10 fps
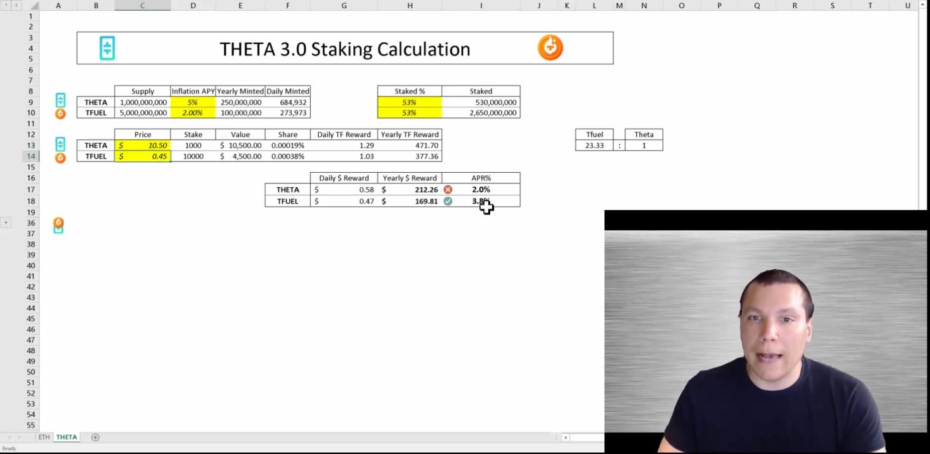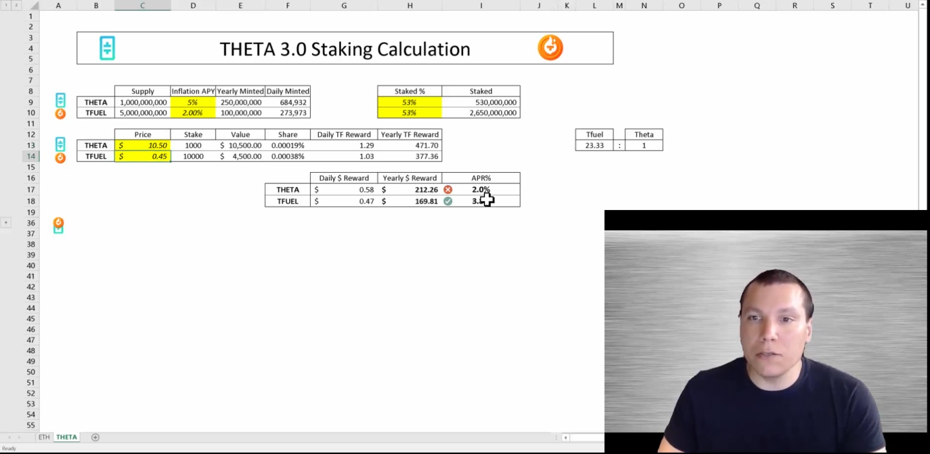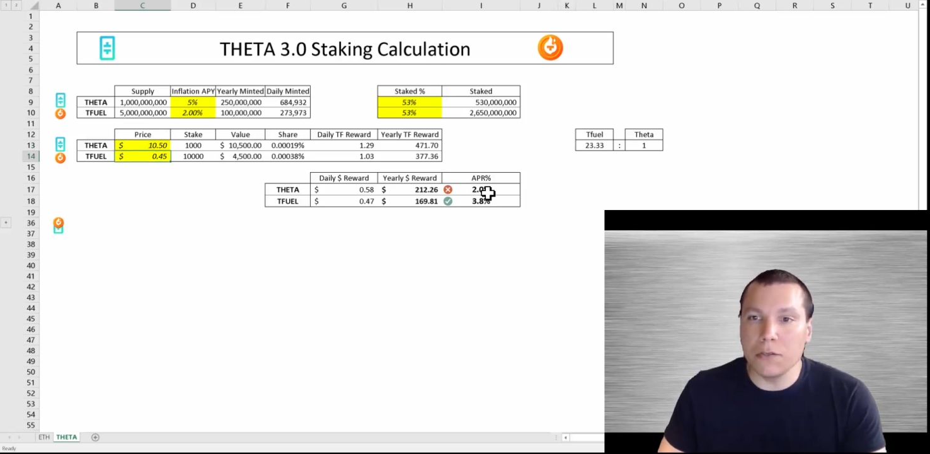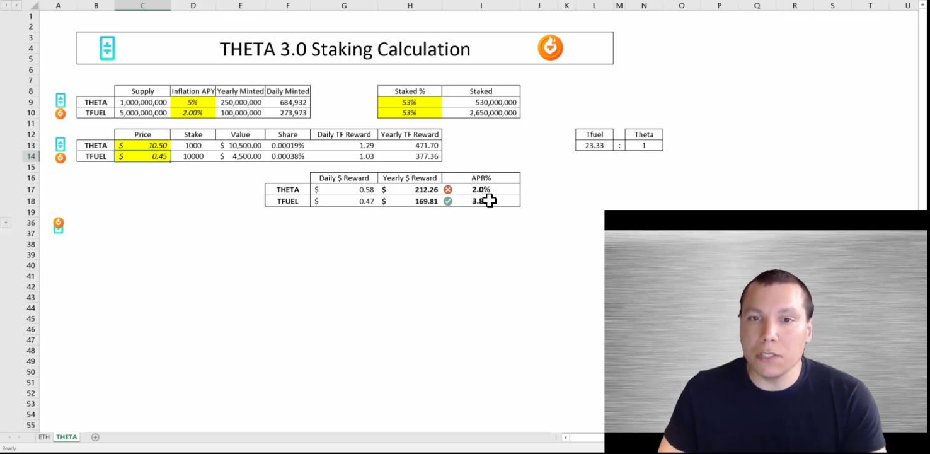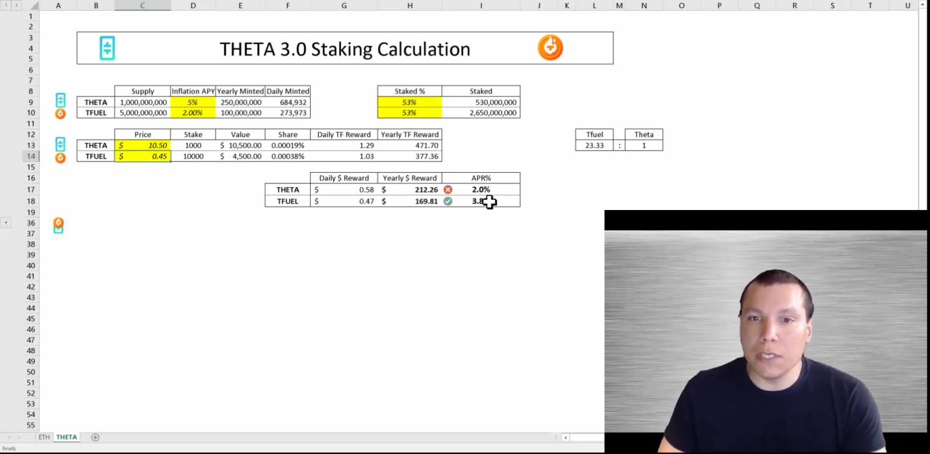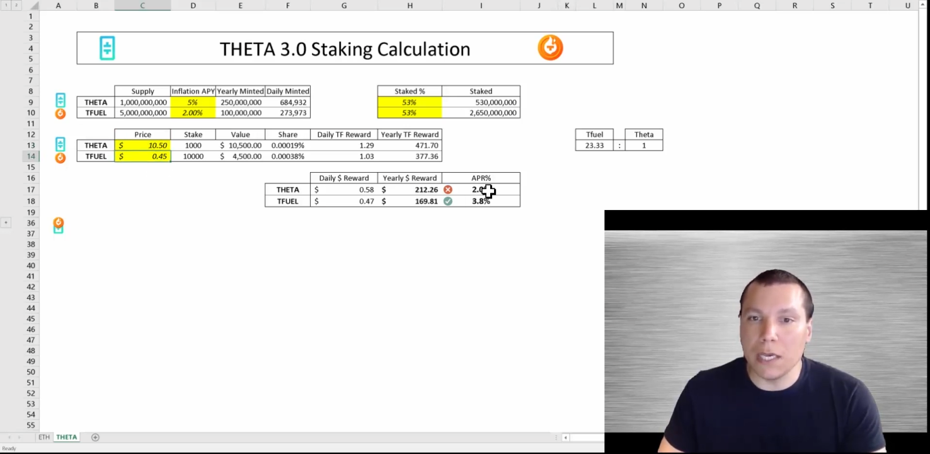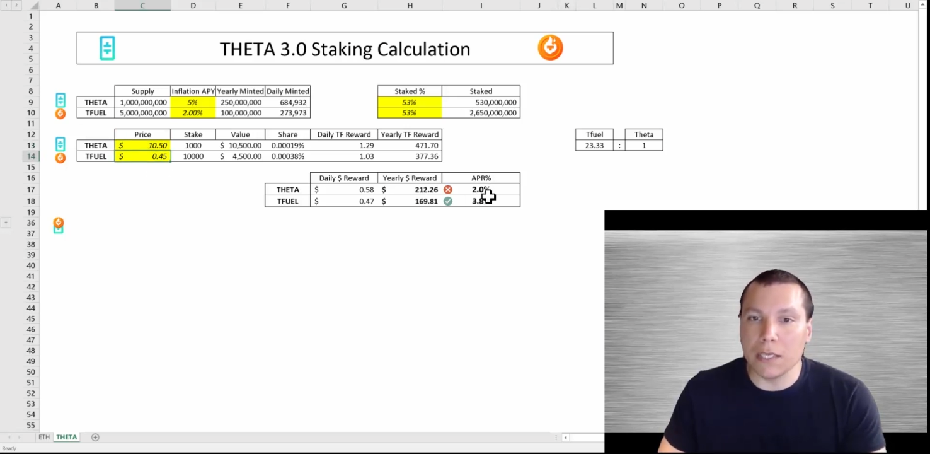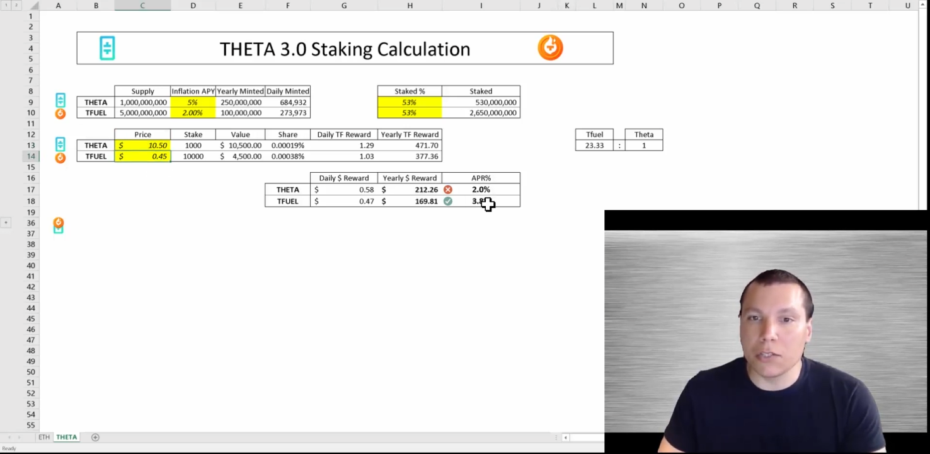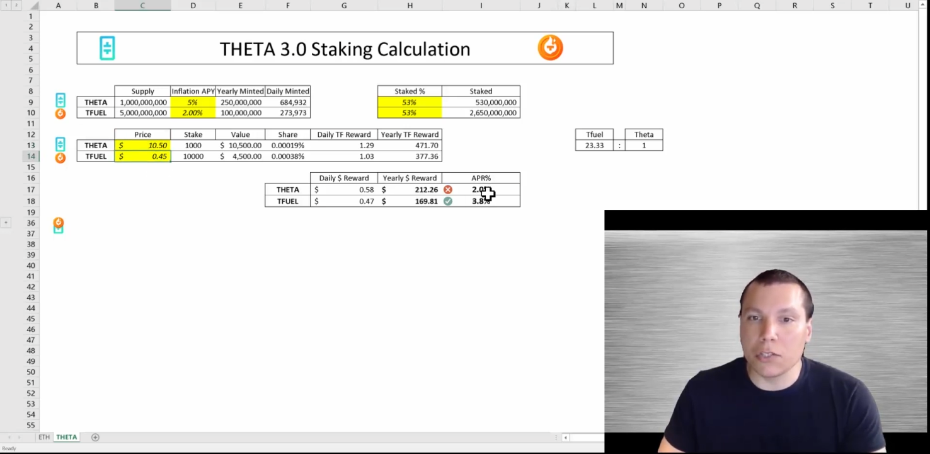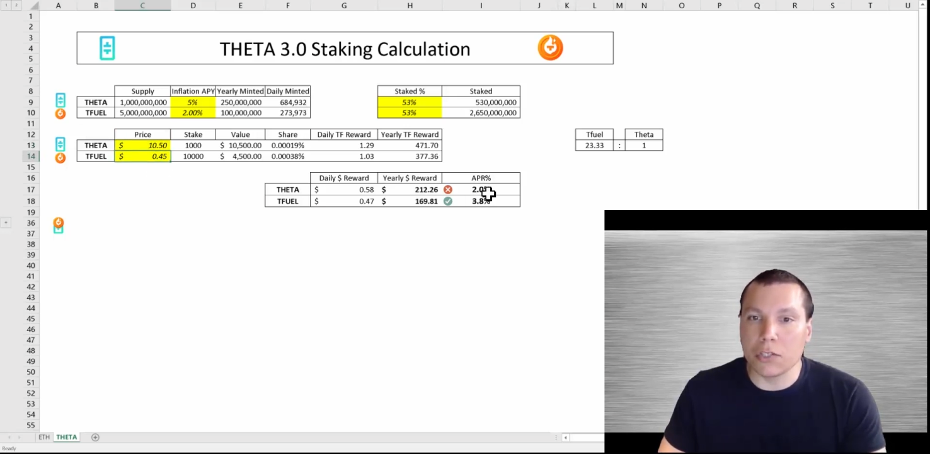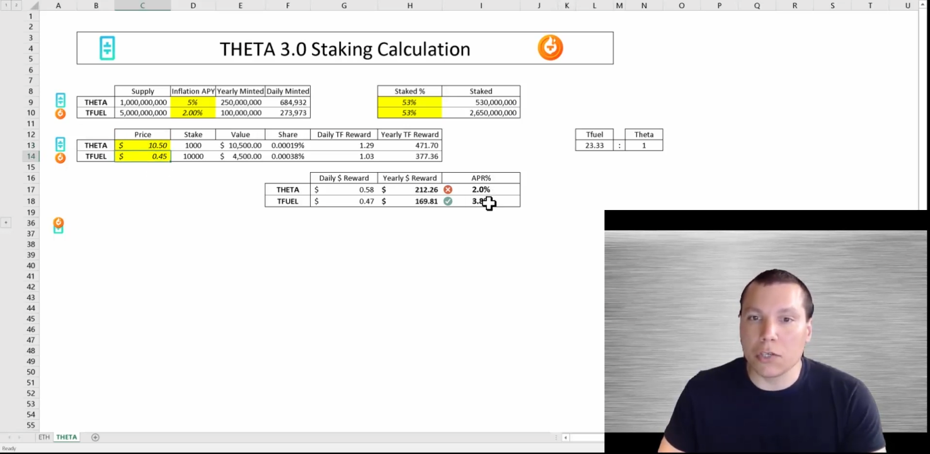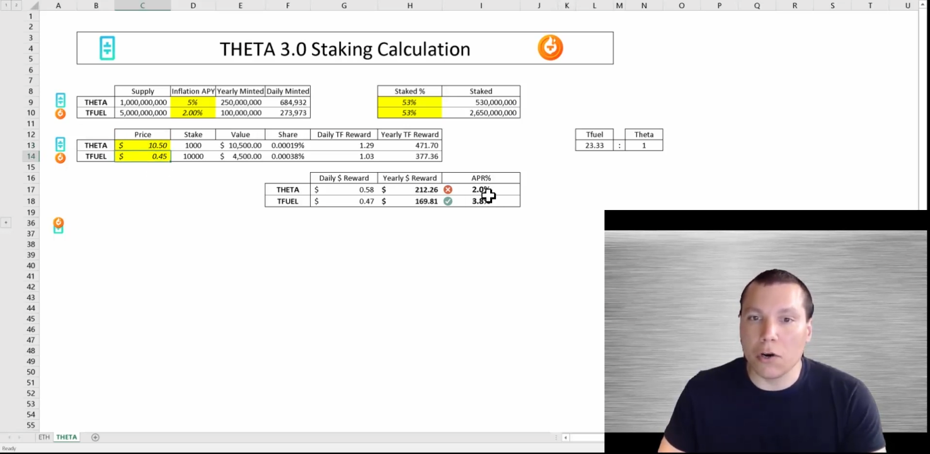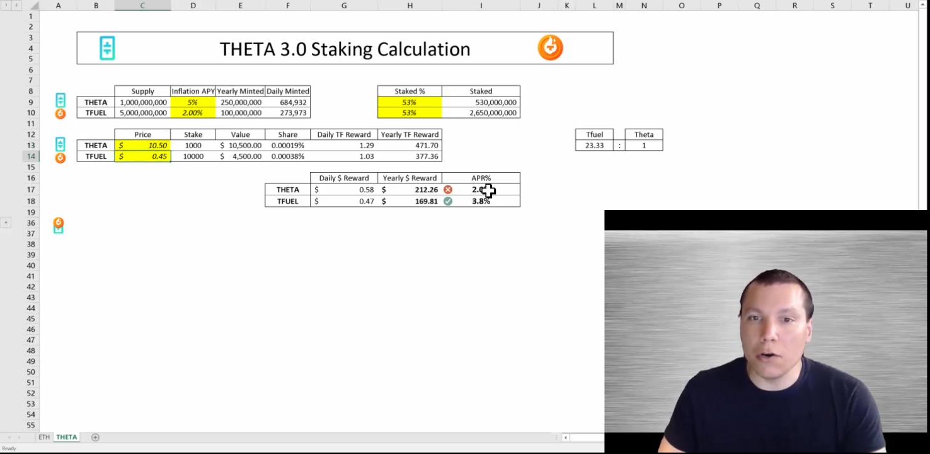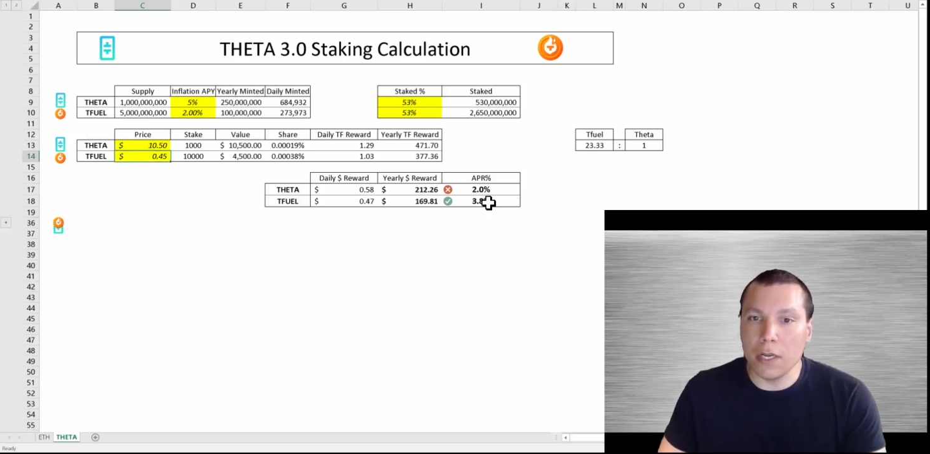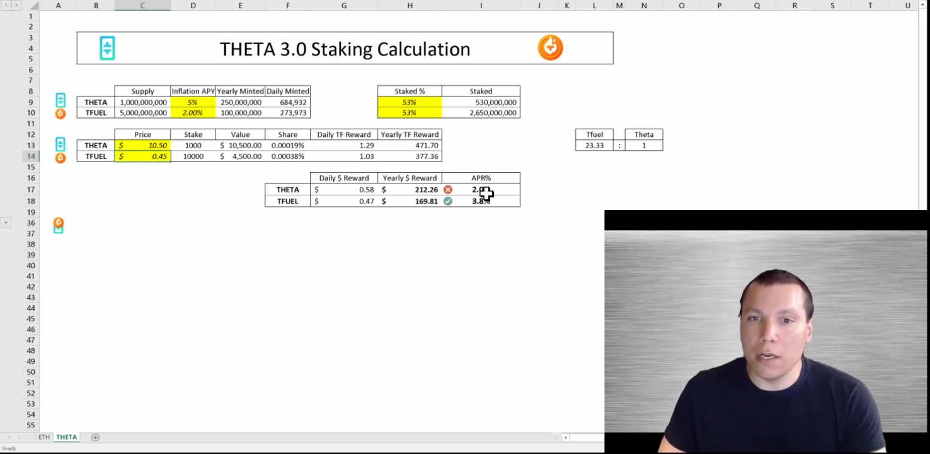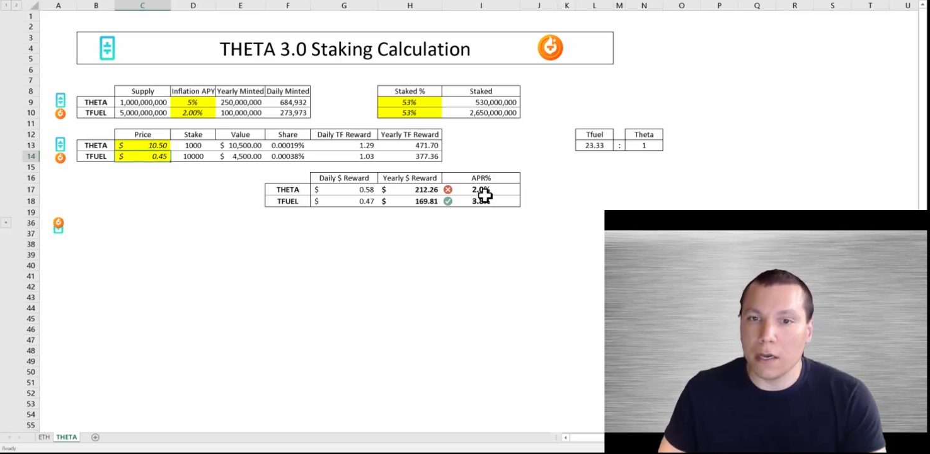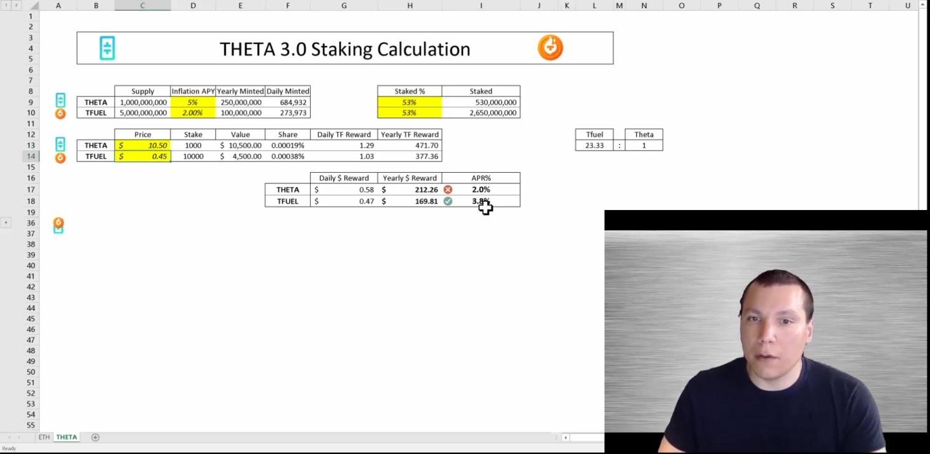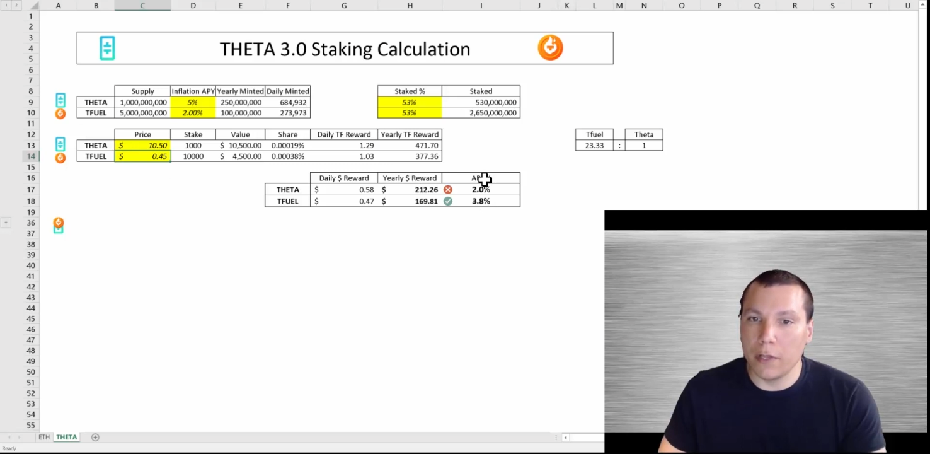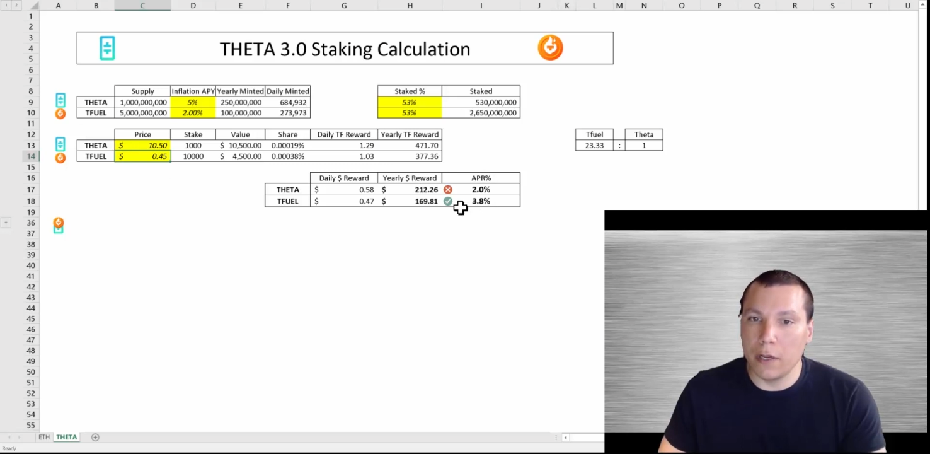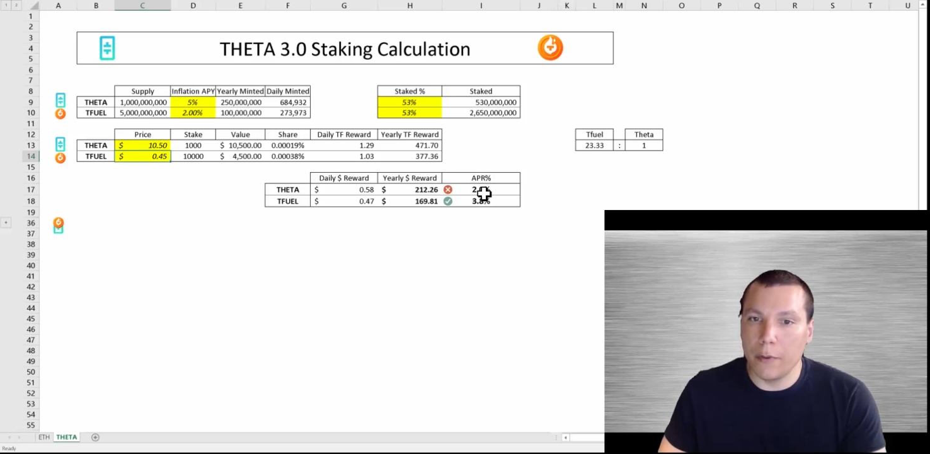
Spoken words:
As you see, it's starting to come a